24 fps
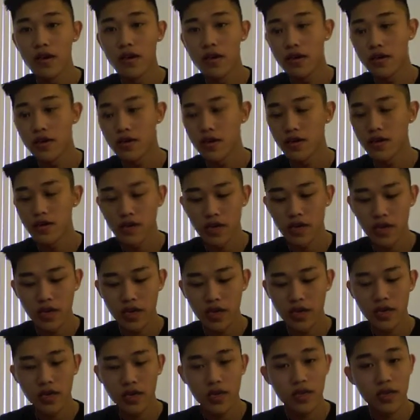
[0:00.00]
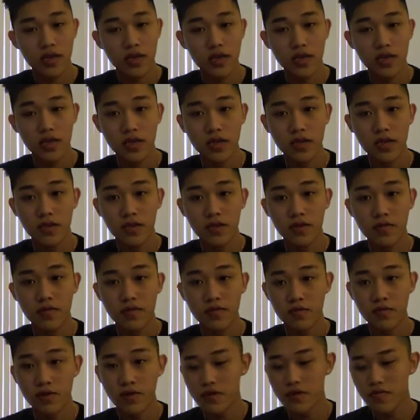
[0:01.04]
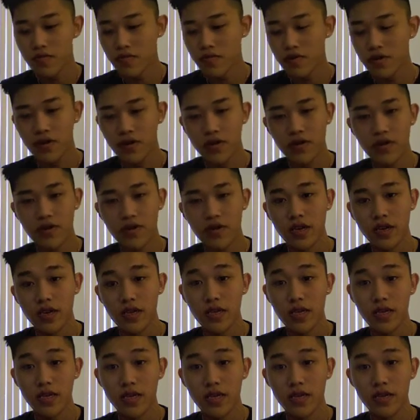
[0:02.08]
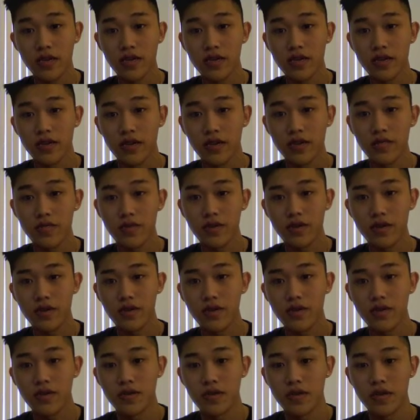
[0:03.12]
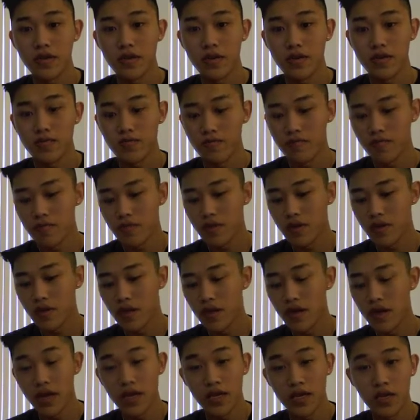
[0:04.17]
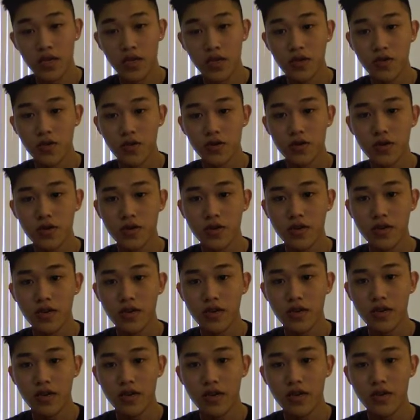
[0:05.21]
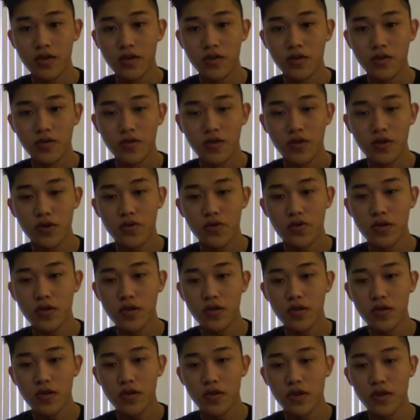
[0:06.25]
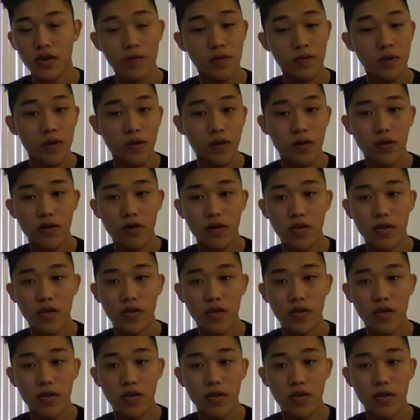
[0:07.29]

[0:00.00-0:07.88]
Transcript: Hysteric Sign, it's a really important card in this deck, just because it's a search. It gives you 3 searches if this card